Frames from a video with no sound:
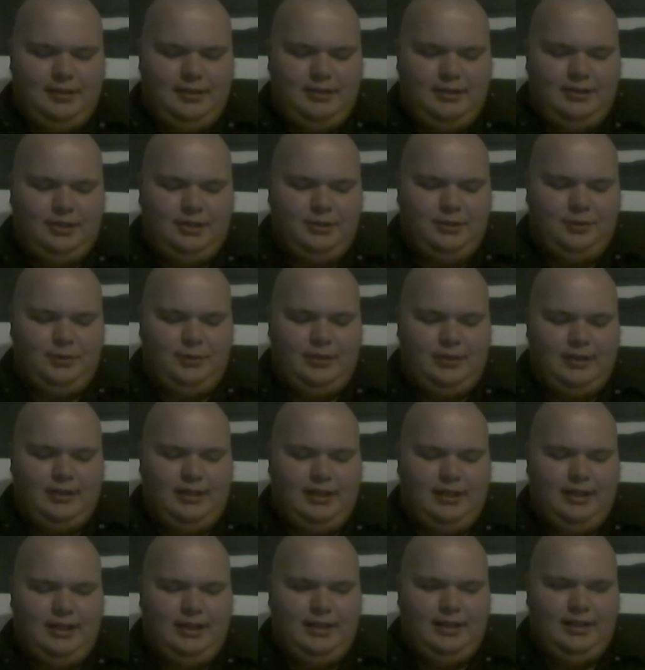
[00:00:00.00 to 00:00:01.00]
you would really
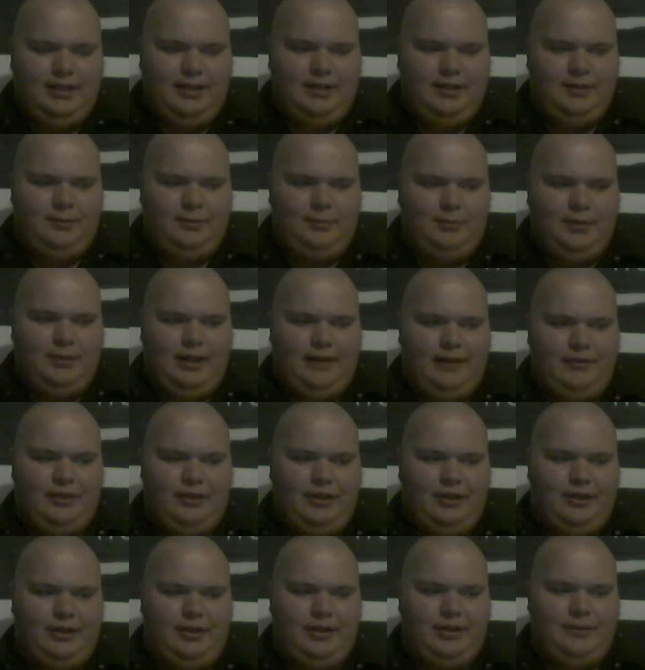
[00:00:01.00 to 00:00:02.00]
need whenever
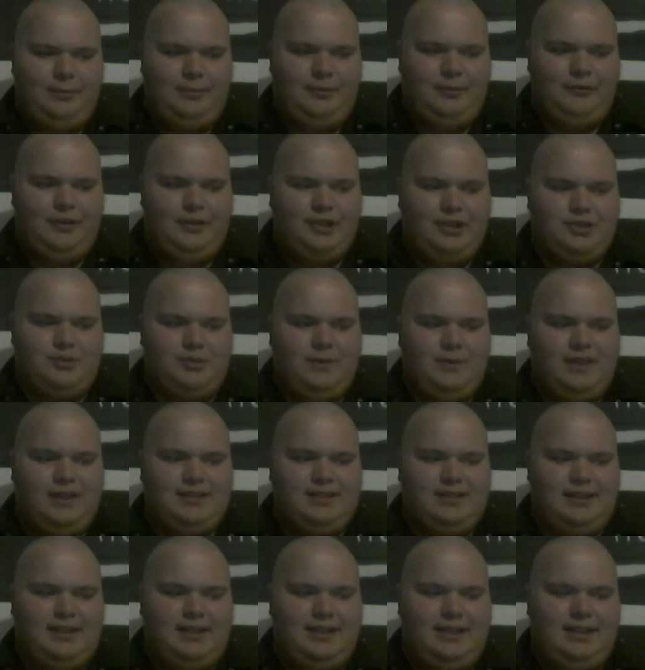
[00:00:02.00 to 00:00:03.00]
you're in professional
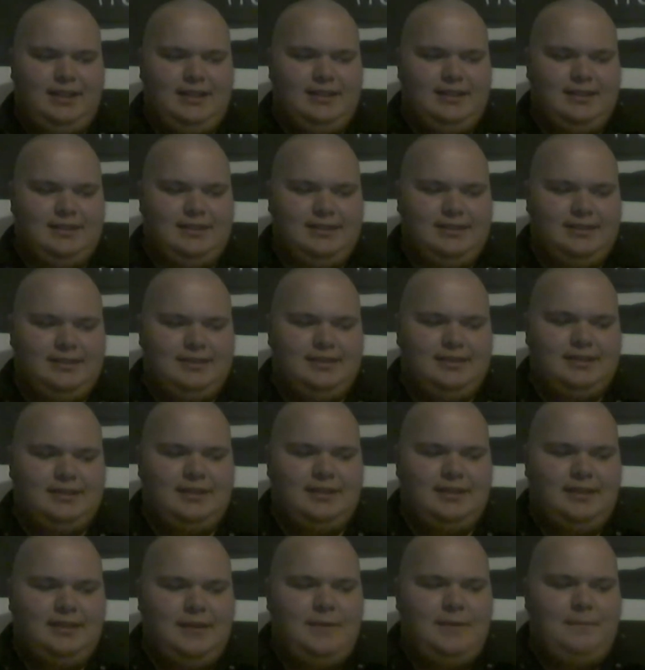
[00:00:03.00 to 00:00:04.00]
wrestling is
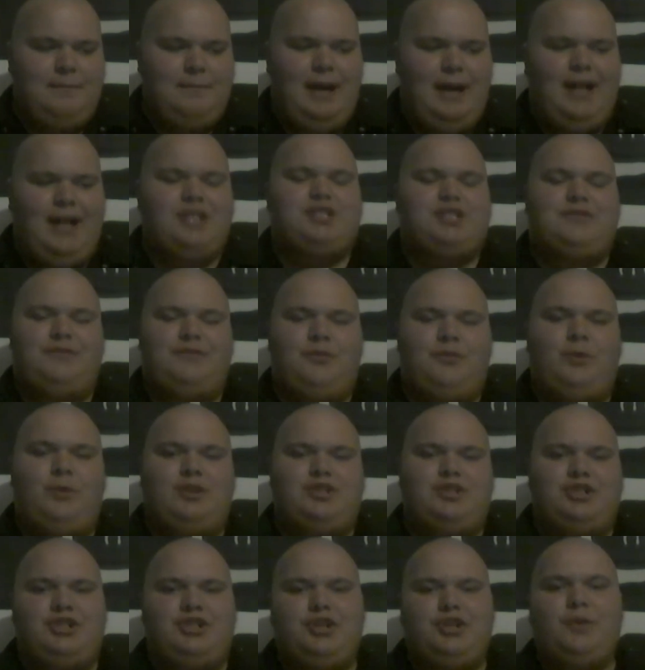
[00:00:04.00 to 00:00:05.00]
passion for what
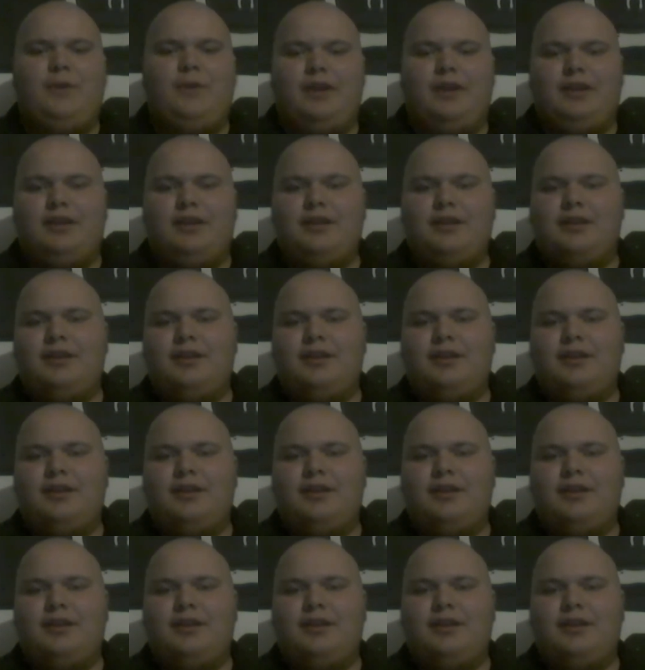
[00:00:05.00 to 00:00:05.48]
you're doing.